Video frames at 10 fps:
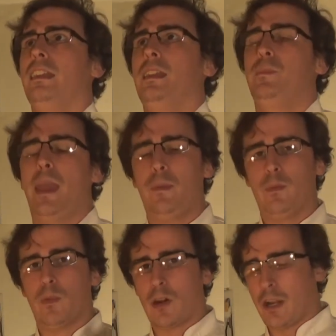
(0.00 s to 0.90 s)
in Paper
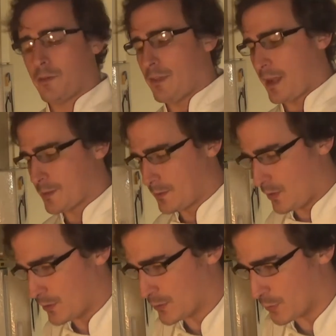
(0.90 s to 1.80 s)
Mario:
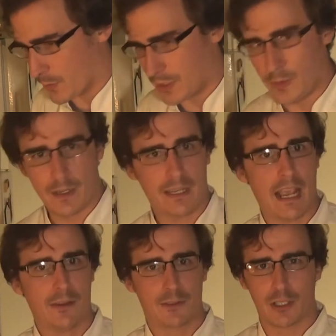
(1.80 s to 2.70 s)
Thousand Year Door, you
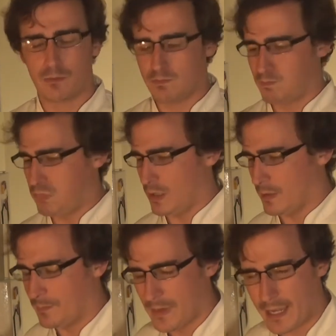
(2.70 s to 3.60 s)
encounter
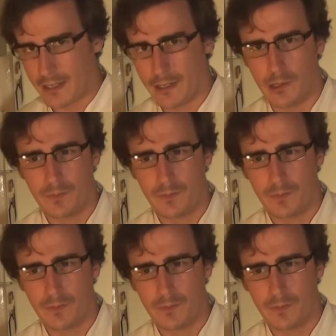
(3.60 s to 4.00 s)
I don't